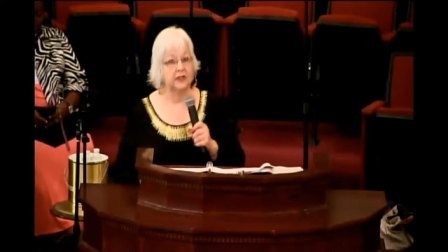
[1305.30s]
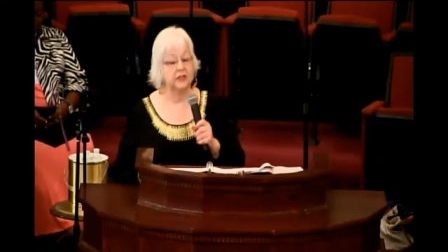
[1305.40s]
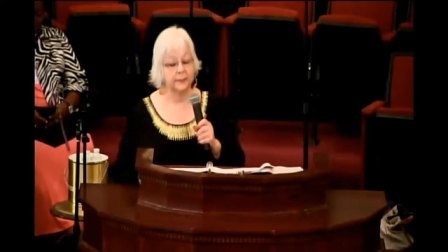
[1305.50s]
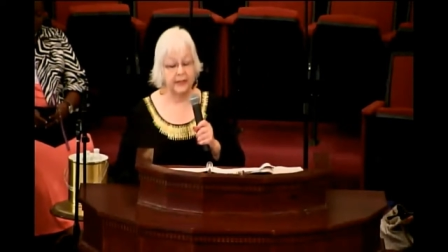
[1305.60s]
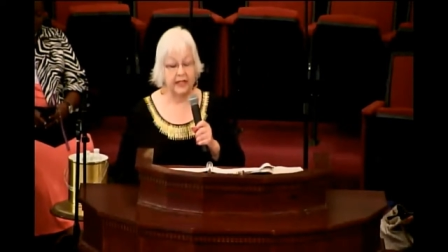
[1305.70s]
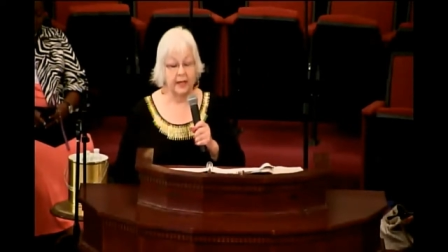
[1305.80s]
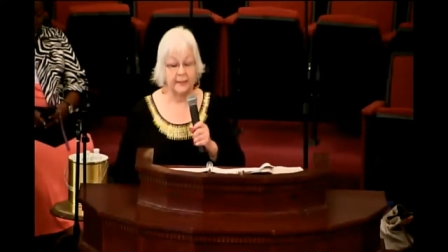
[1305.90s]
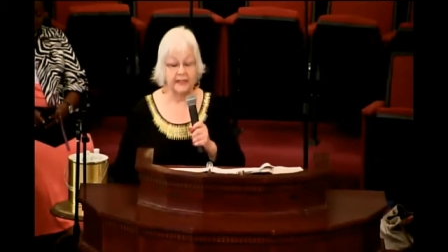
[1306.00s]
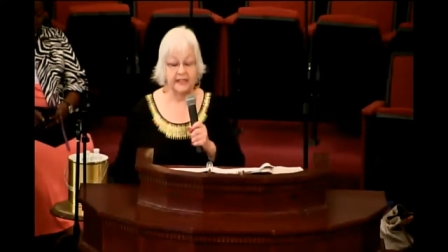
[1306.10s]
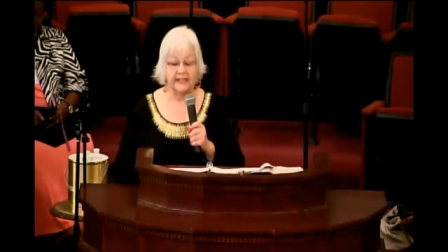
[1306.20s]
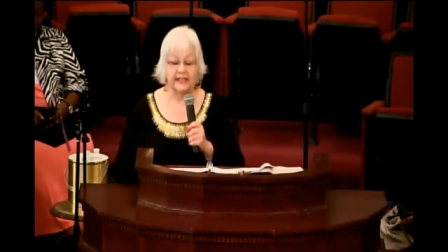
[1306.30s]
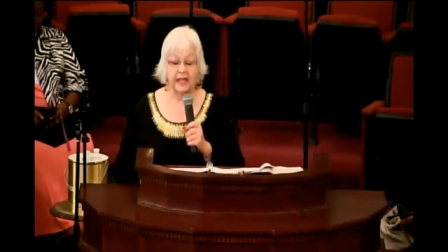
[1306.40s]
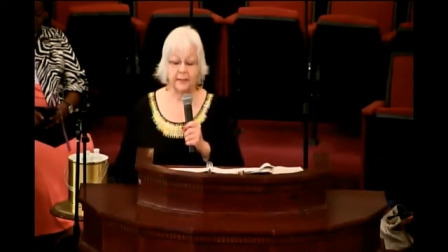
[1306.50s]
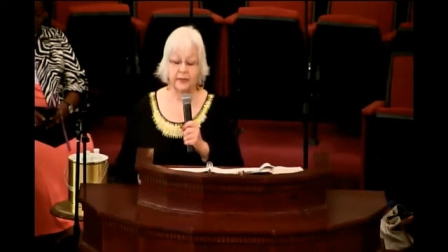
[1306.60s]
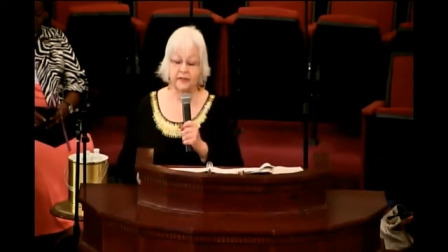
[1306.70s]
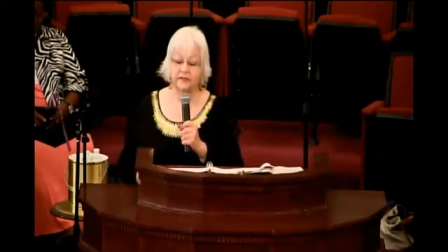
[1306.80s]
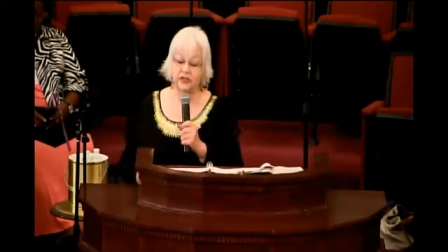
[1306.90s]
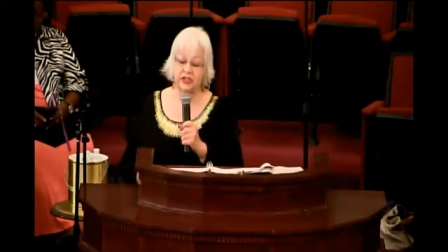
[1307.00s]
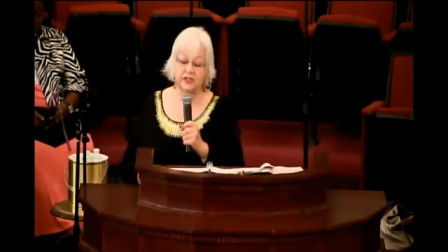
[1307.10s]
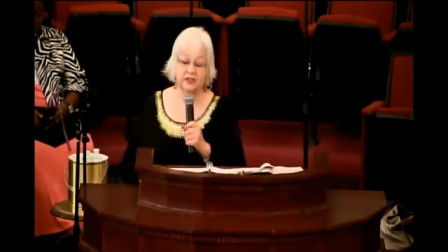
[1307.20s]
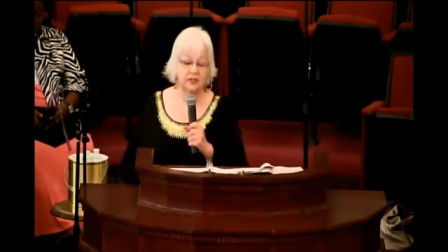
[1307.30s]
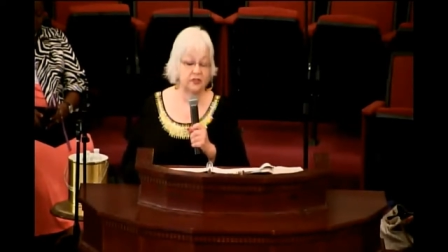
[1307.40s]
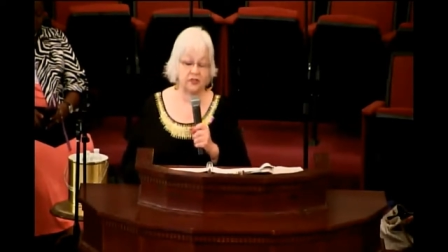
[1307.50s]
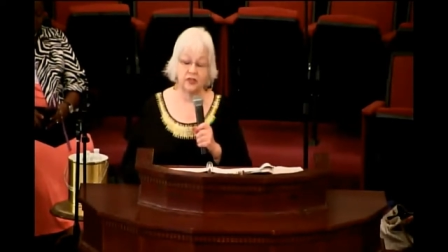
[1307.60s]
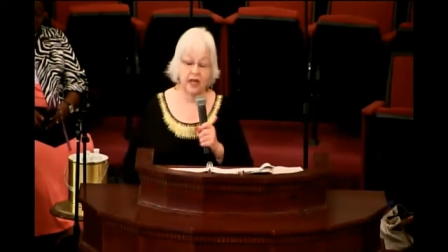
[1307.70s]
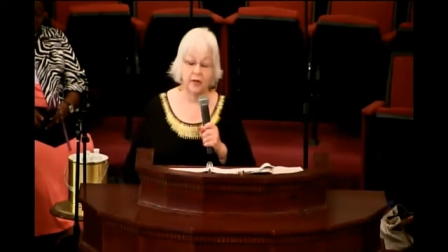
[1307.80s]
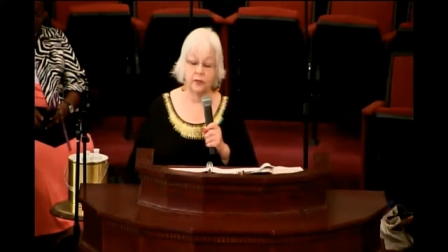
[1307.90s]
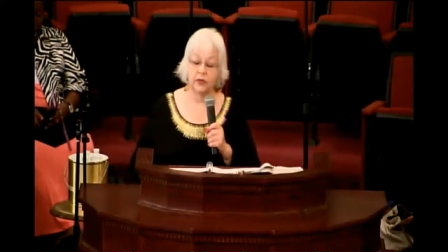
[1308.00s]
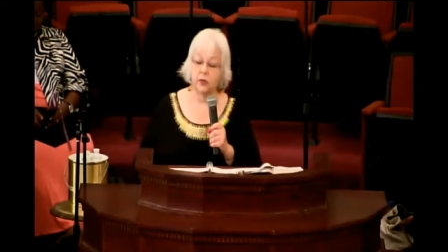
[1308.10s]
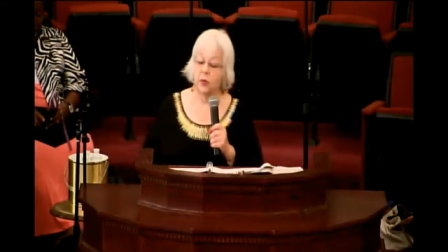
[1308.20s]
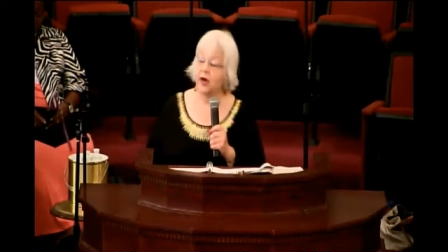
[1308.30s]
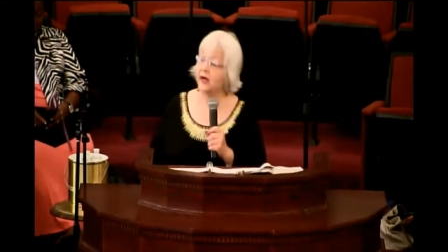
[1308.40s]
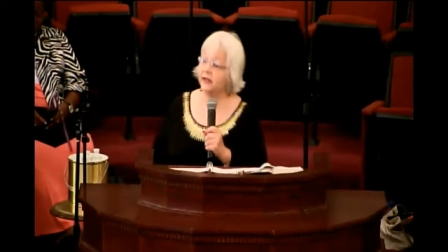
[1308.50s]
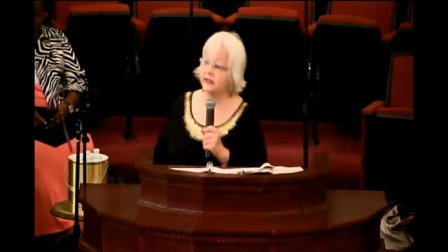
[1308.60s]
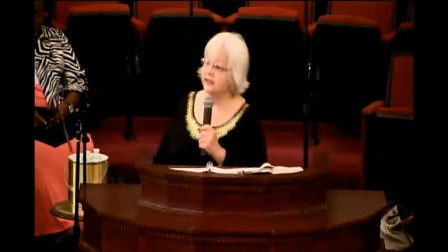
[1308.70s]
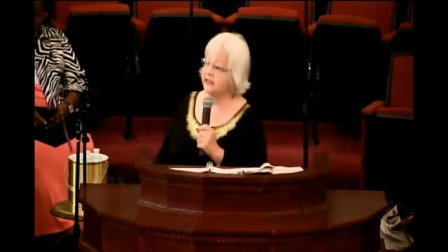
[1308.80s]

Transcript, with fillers: To become a disciple of Jesus, you're not required to